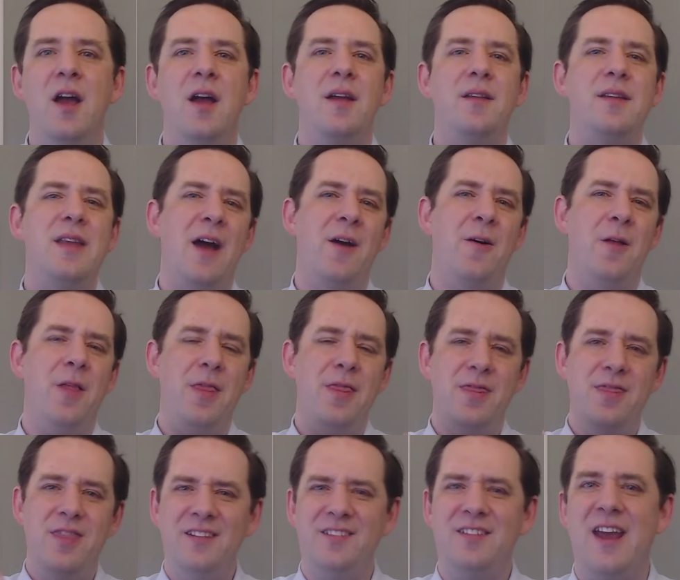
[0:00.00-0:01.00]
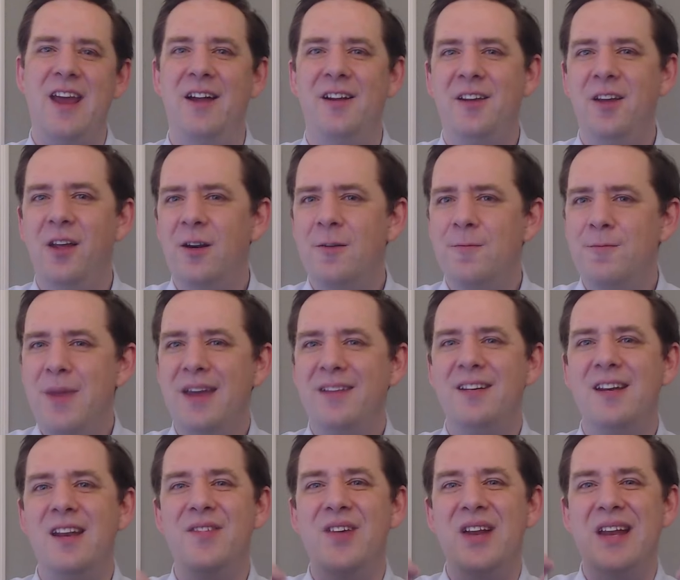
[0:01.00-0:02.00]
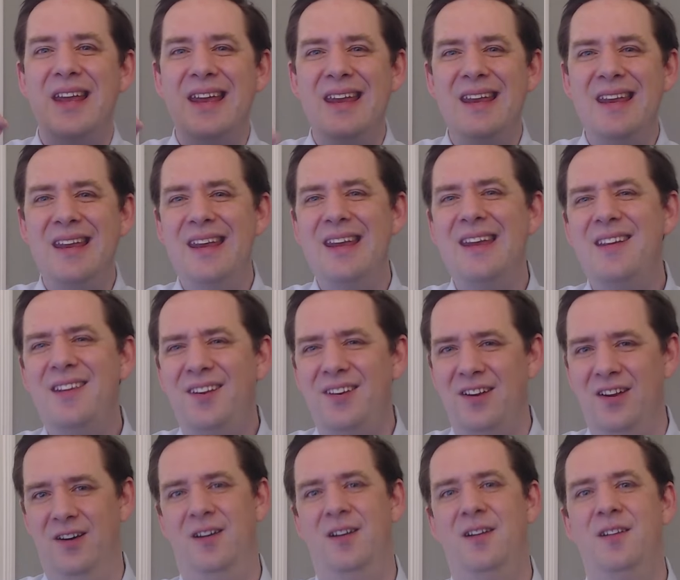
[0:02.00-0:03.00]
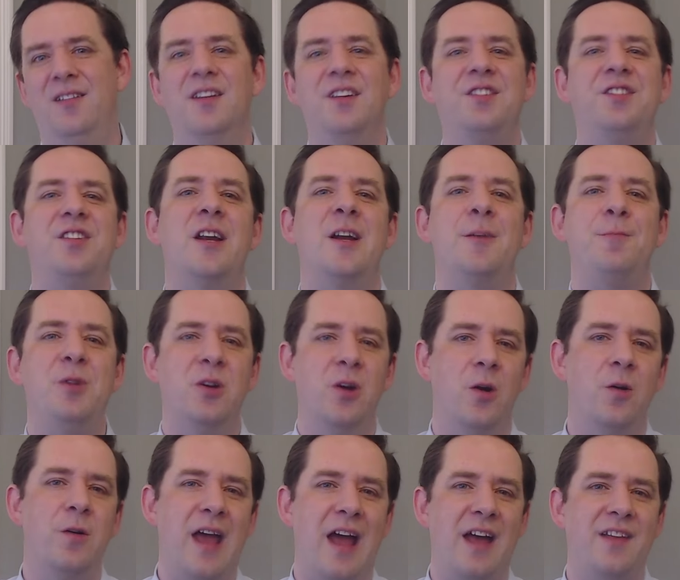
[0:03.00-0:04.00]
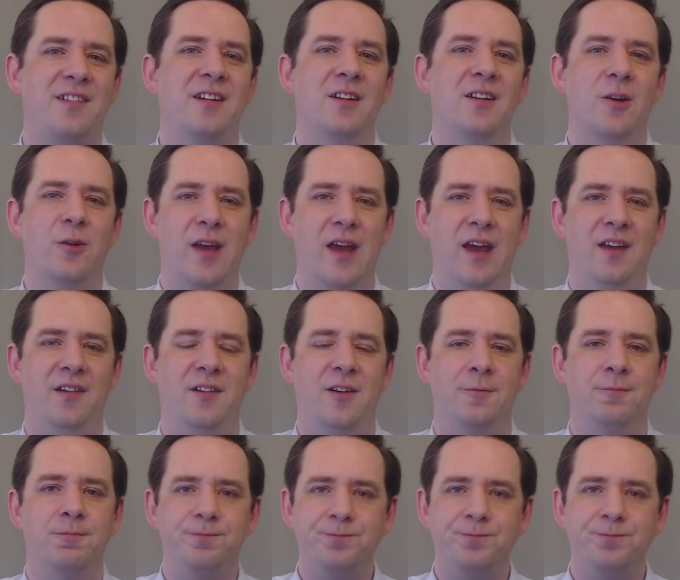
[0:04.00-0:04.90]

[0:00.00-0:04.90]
Now, this calculator makes it even easier to set up your own asset location.